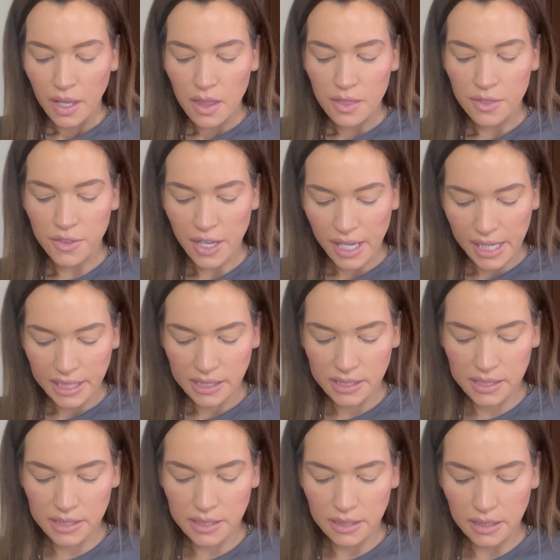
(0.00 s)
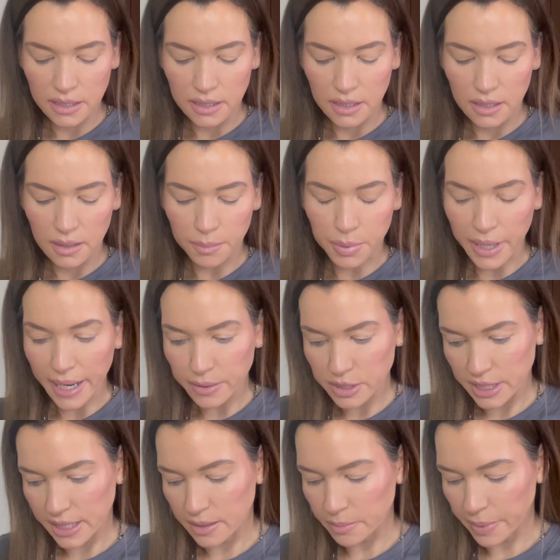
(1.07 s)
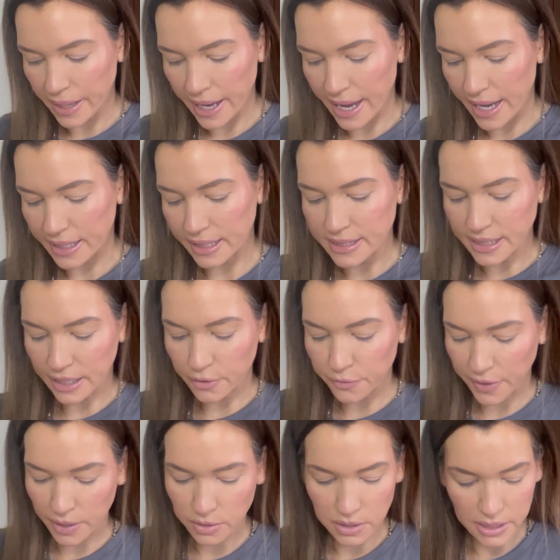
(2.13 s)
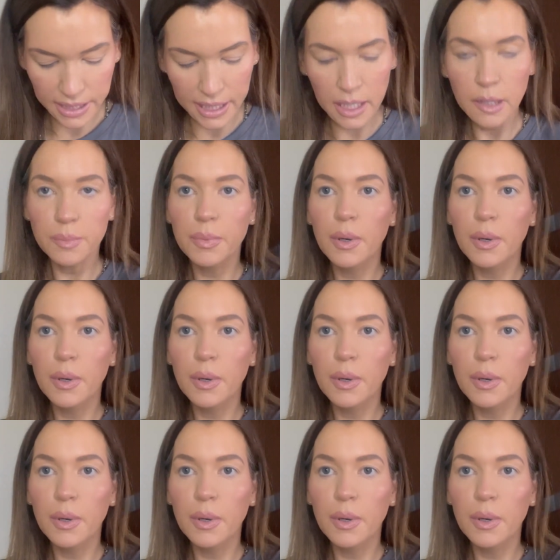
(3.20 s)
This brow tint pen is like a felt tip.